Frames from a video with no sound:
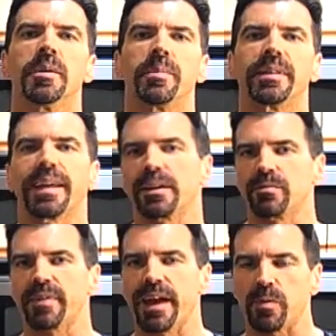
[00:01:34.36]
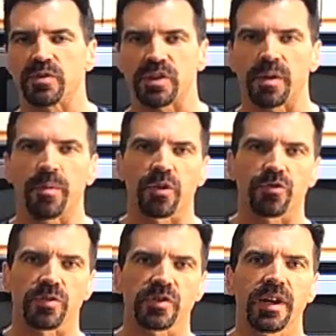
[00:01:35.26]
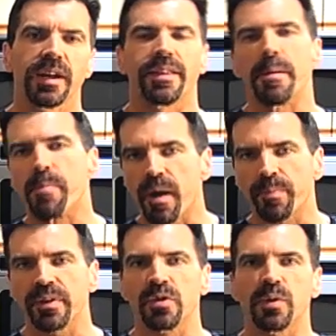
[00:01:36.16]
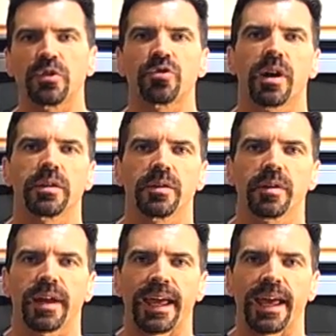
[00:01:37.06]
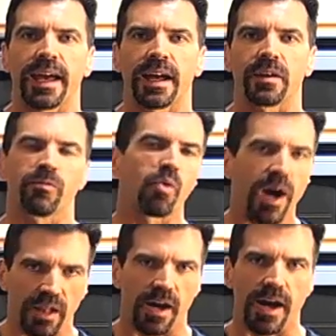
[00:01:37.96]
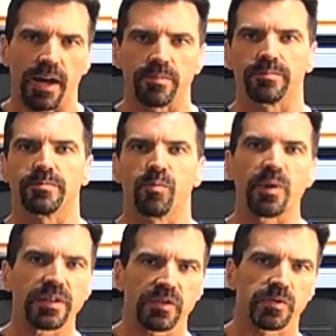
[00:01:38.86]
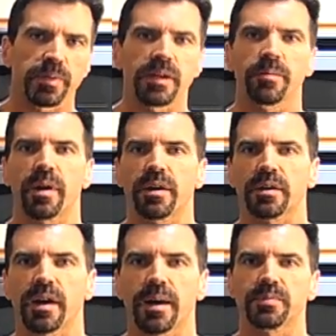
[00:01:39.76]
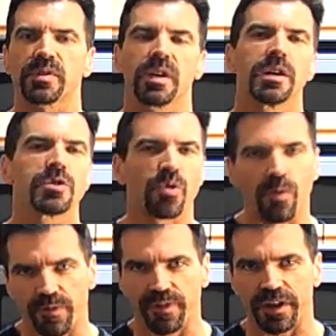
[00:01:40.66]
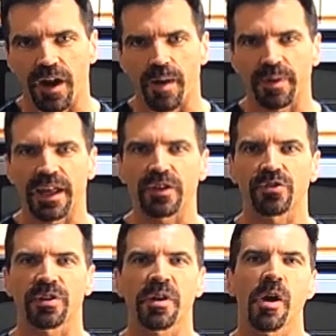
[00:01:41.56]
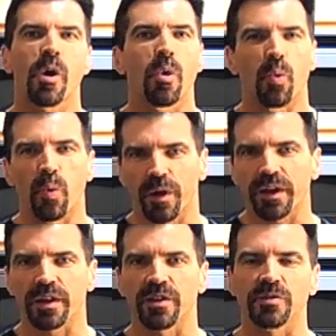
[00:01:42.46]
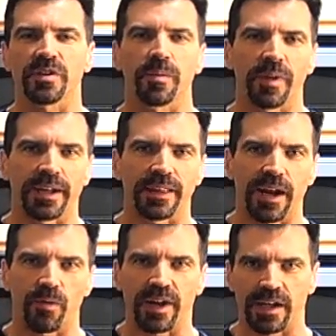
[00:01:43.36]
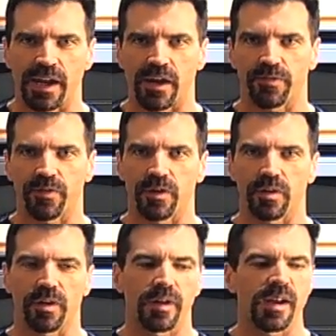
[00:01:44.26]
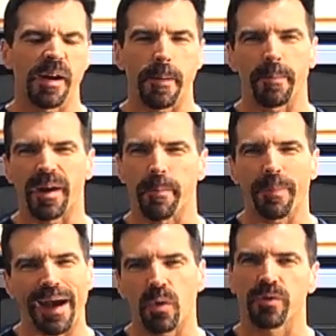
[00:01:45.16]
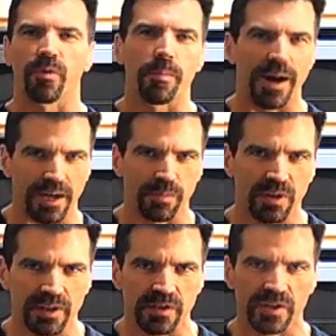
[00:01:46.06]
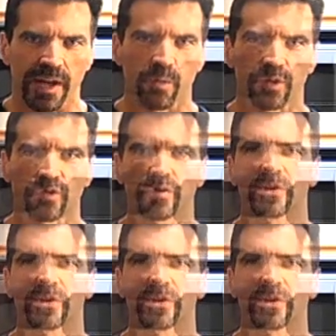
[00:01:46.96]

but that, that was the commercials. They bump into each other, and voila, Reese's peanut butter cups, terrific combination. We're going to do something like that right now for a powerful bodybuilding sandwich.